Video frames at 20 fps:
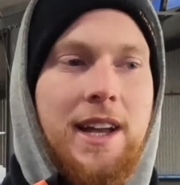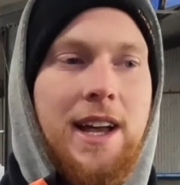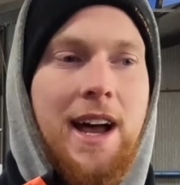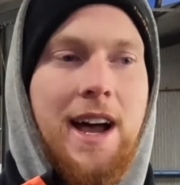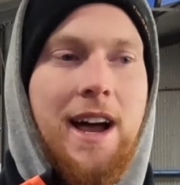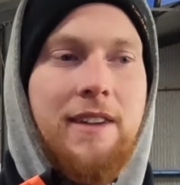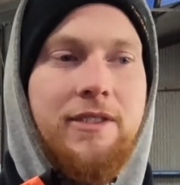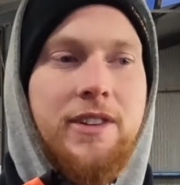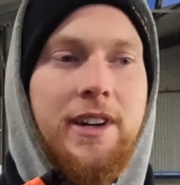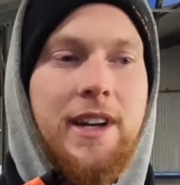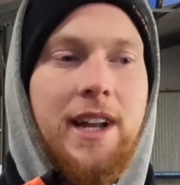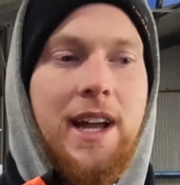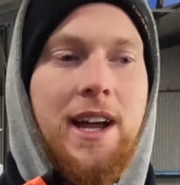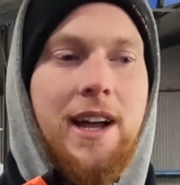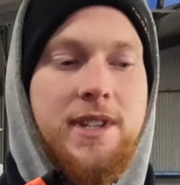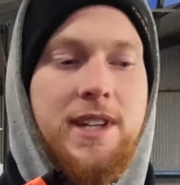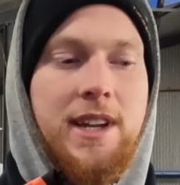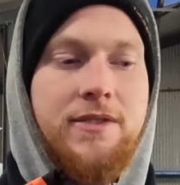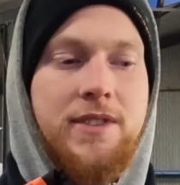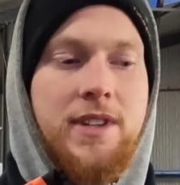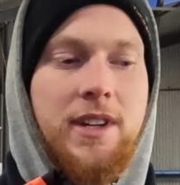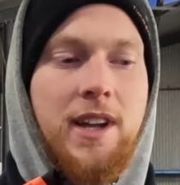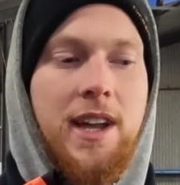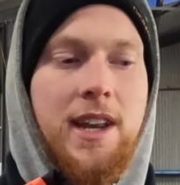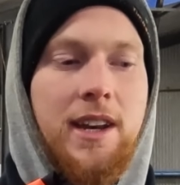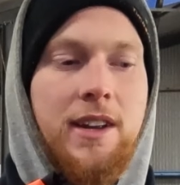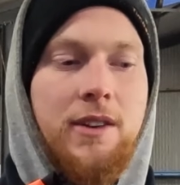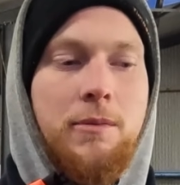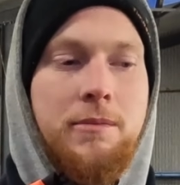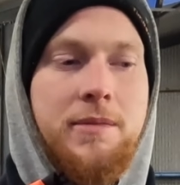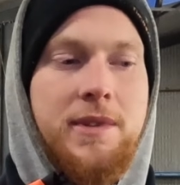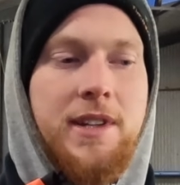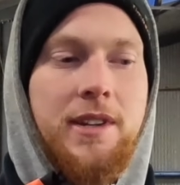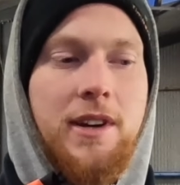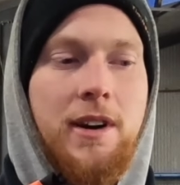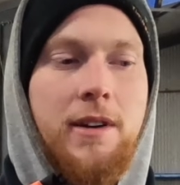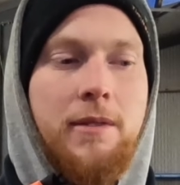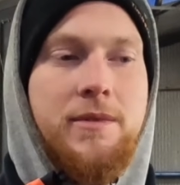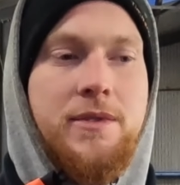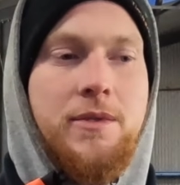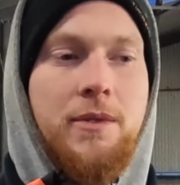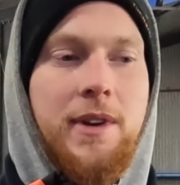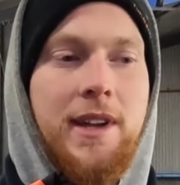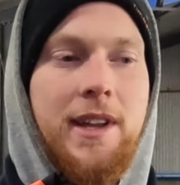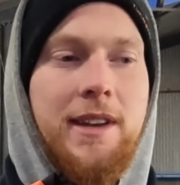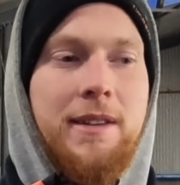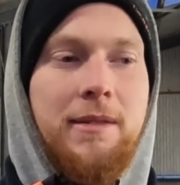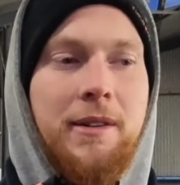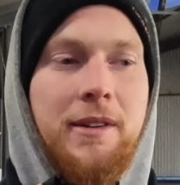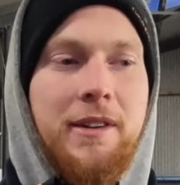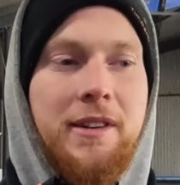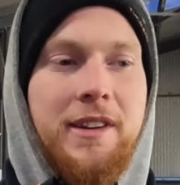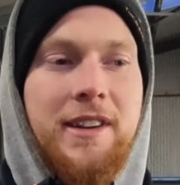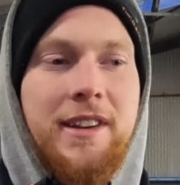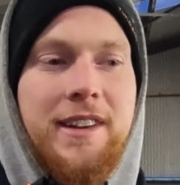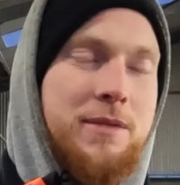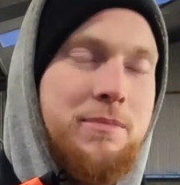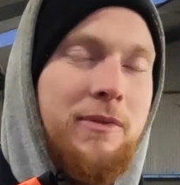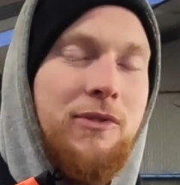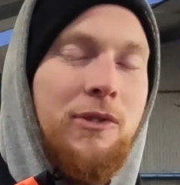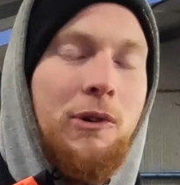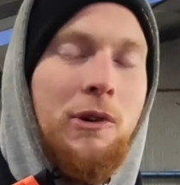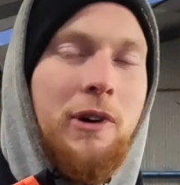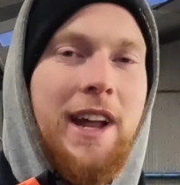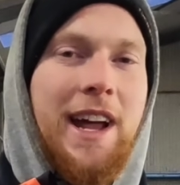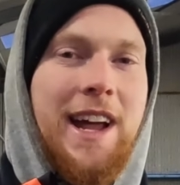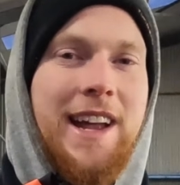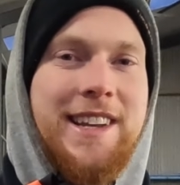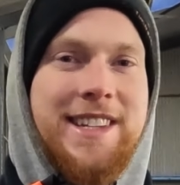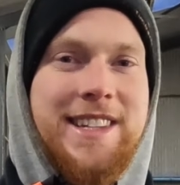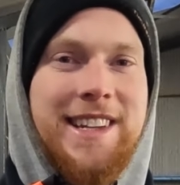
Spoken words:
After that you have to kind of come to terms with it, but before that,